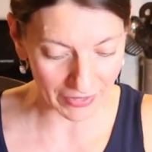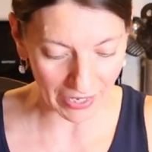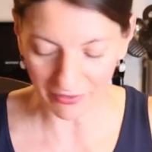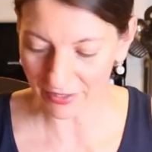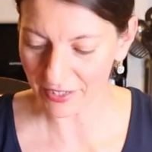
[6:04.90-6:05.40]

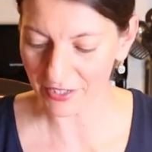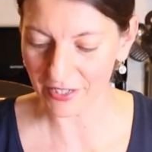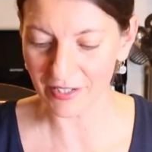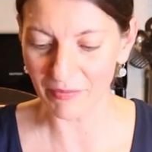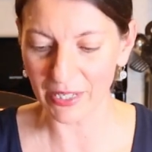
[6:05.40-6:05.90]
flour this
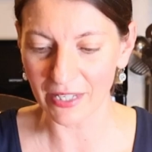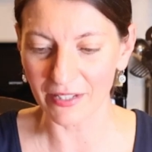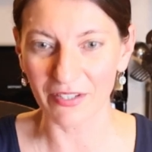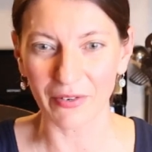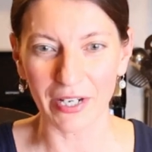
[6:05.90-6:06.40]
just a
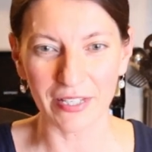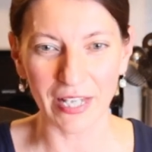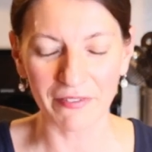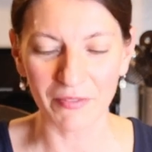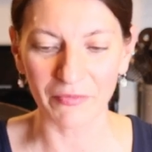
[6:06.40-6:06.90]
bit. So I just
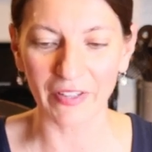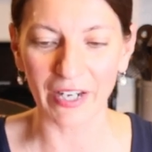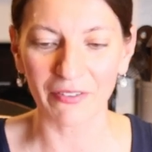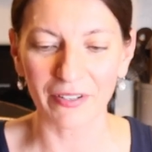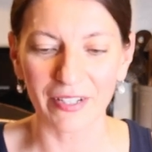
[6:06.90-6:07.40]
have some
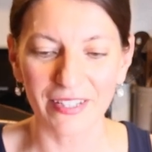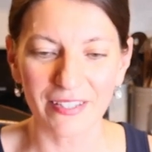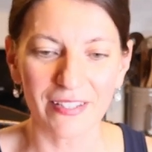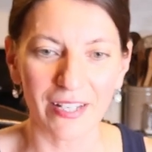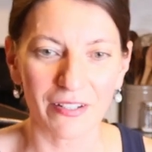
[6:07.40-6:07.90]
flour.
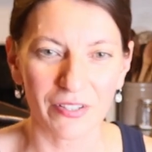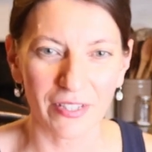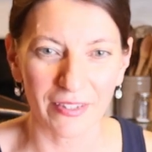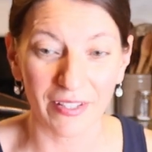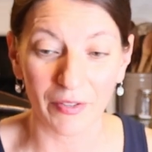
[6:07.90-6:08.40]
This is
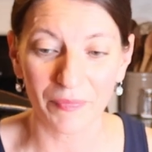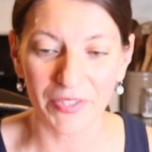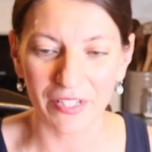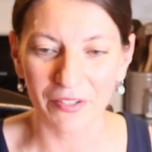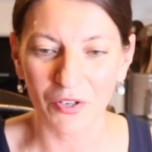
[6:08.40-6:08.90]
actually the
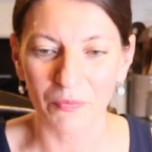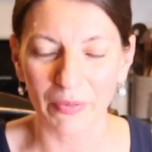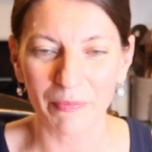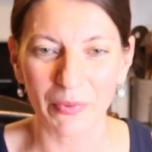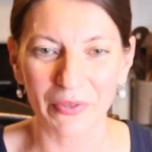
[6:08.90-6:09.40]
silicone
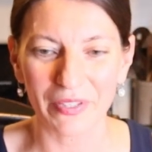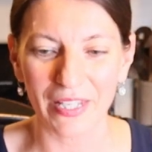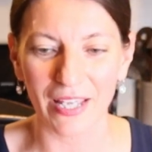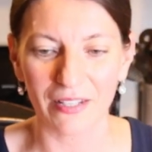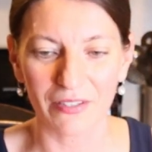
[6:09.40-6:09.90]
prep bowl
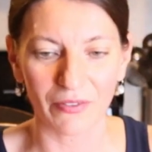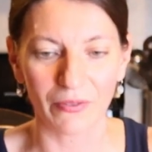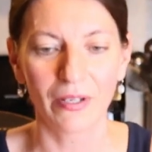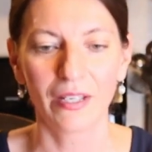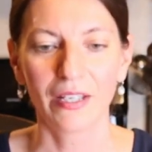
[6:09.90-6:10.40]
set.
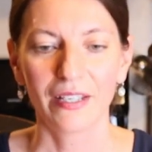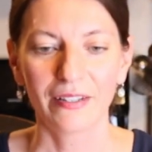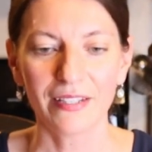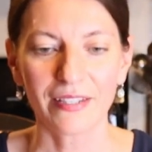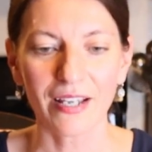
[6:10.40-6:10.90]
So
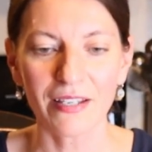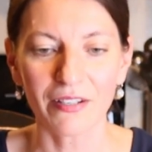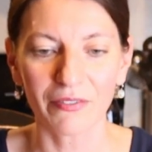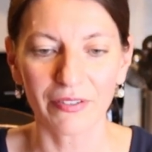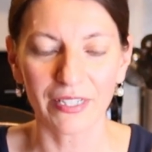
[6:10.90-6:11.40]
these guys
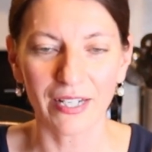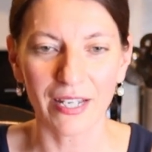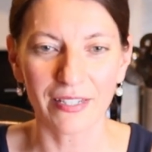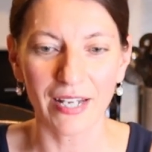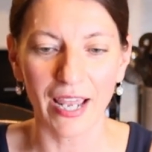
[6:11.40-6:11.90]
are really
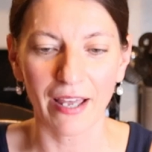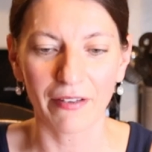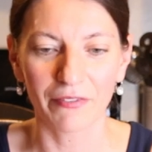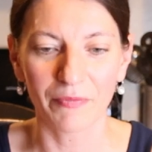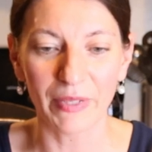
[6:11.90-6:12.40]
nice to
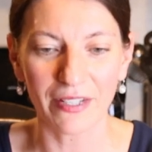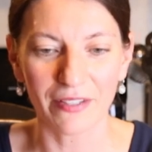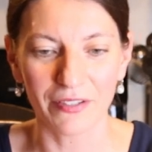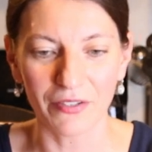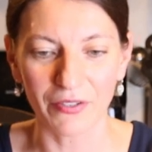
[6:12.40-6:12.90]
have
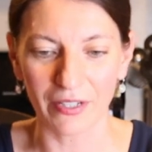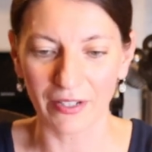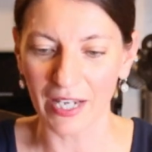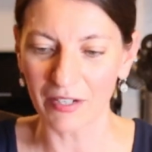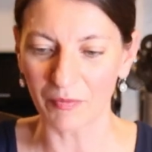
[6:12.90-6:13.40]
because you can
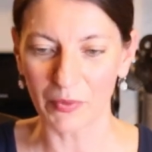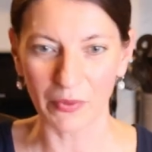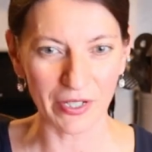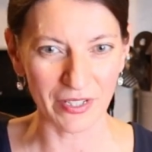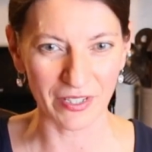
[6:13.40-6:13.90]
kind of
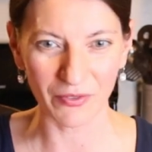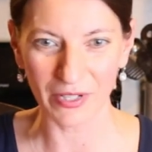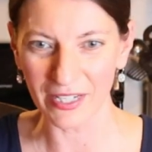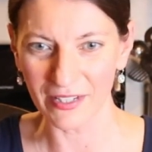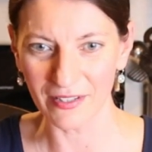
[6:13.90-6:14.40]
pour and
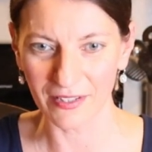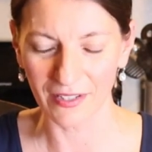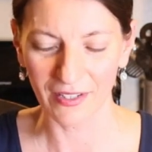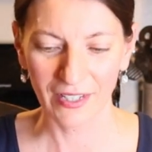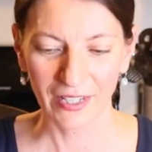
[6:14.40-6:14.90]
squeeze,